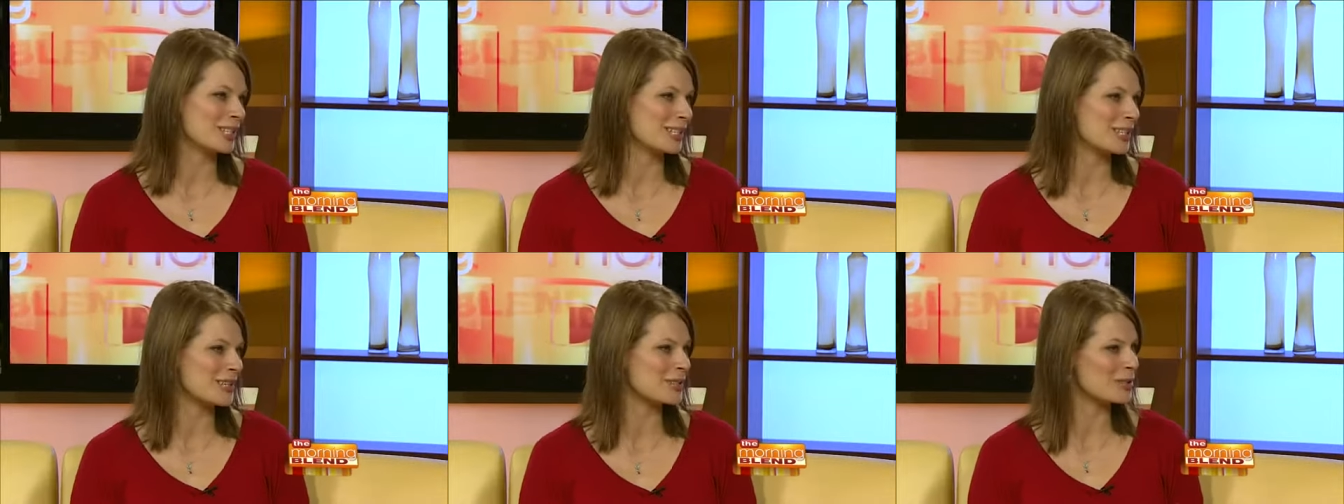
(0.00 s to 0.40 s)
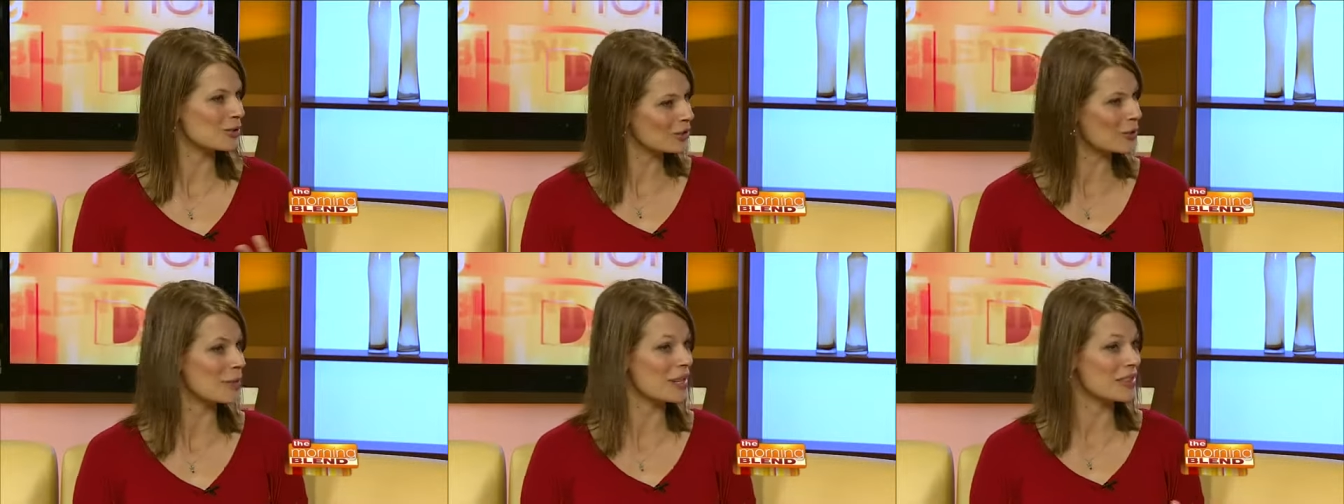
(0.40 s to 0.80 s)
You know, you
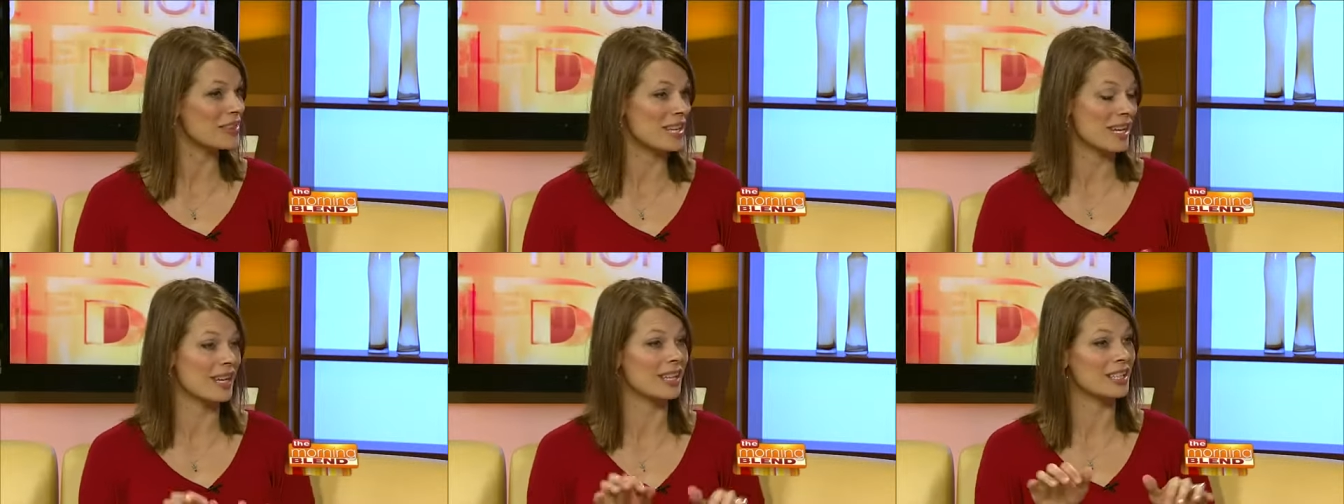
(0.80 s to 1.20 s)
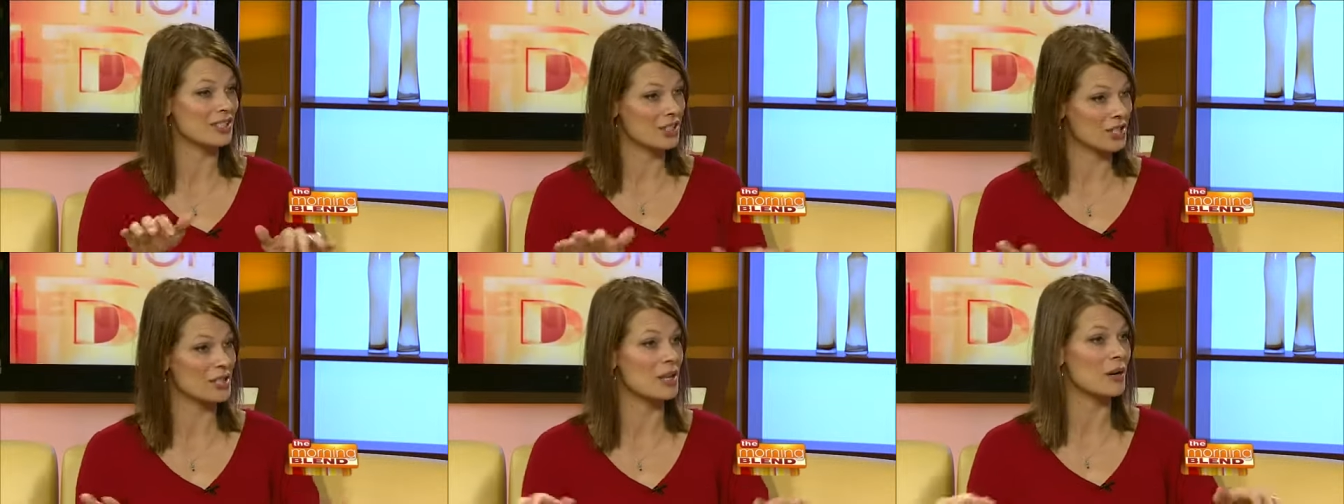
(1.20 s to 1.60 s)
mm-hmm. do one thing and
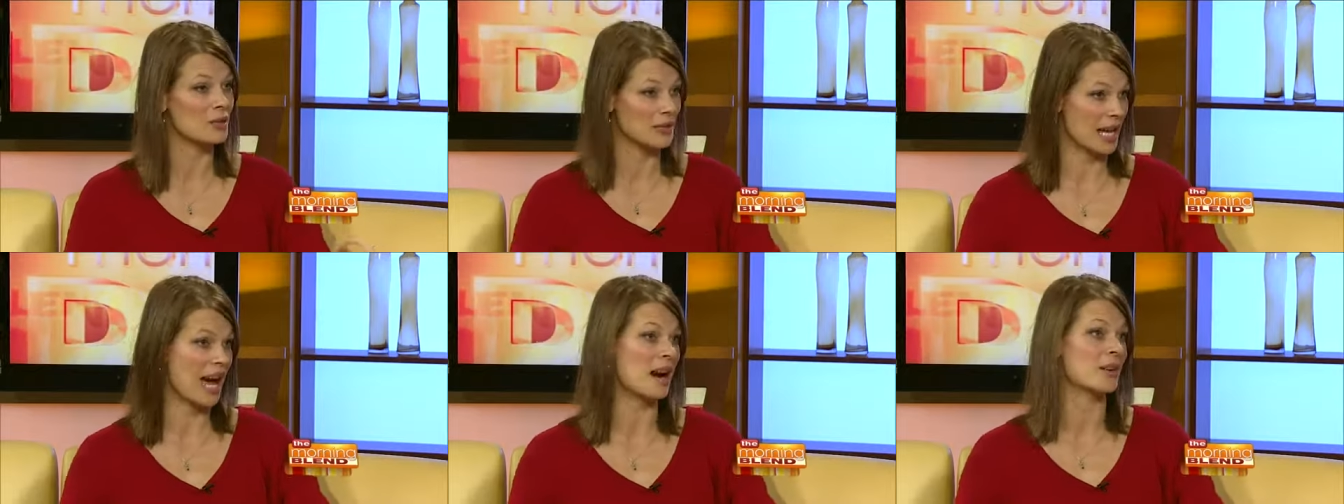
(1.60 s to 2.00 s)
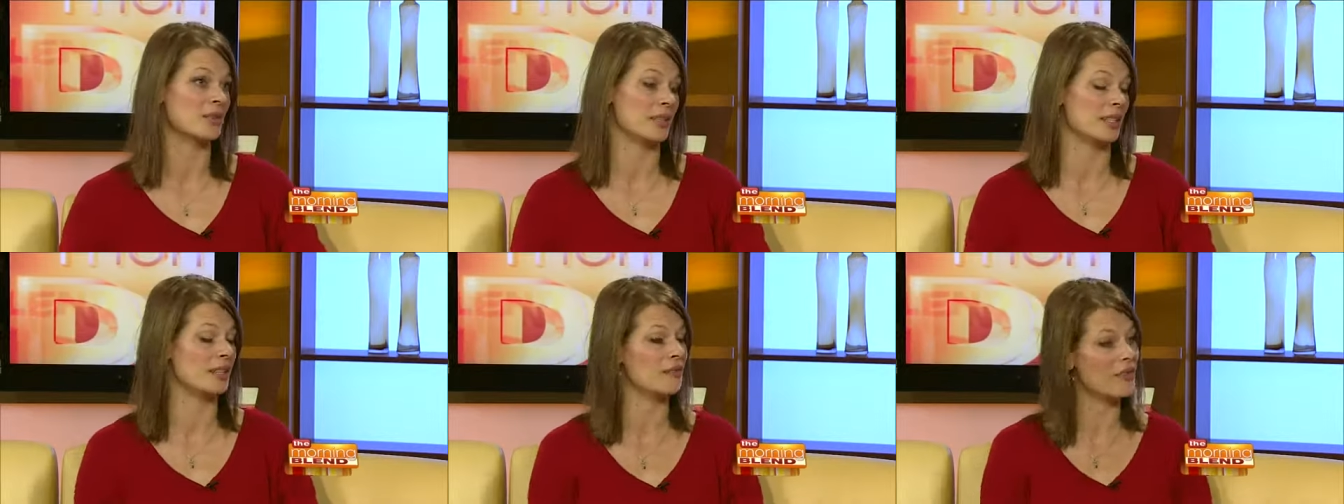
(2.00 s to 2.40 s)
it just goes
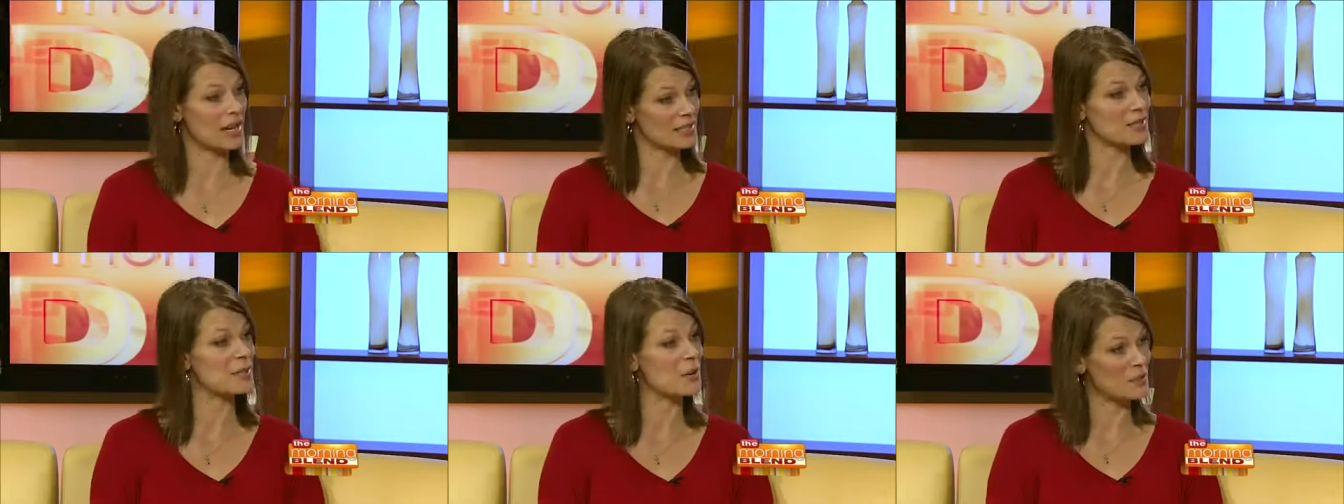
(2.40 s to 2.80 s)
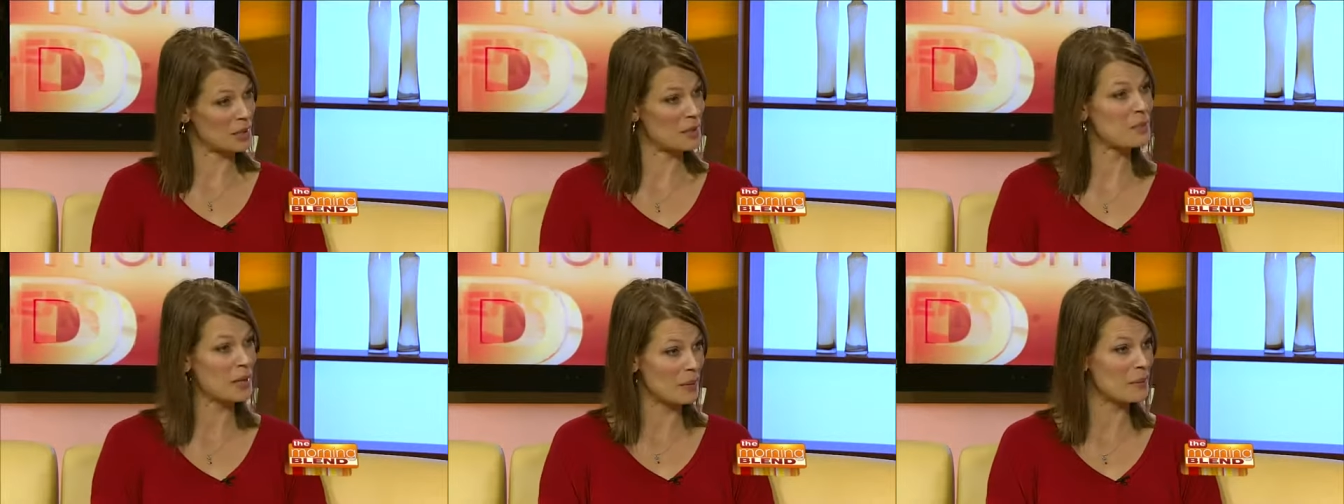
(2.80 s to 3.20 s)
out and affects so
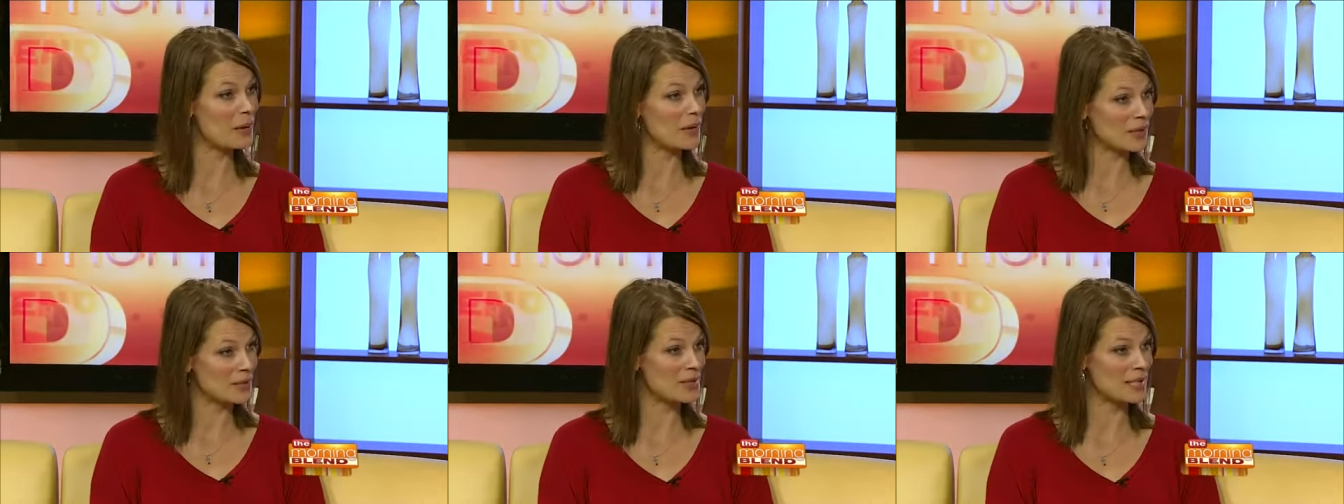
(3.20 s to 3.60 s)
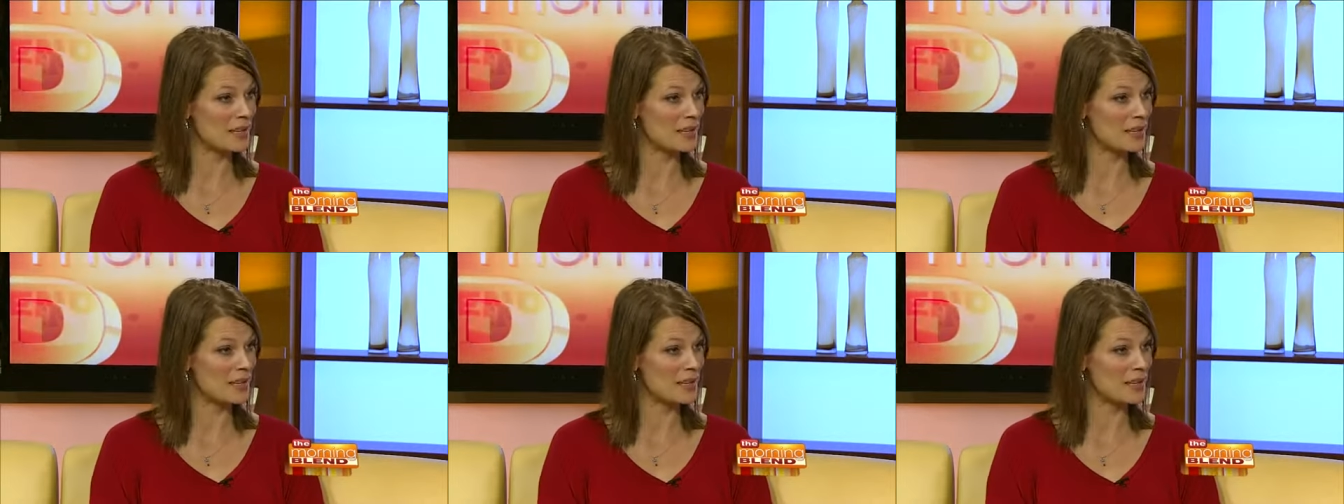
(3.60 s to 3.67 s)
many people.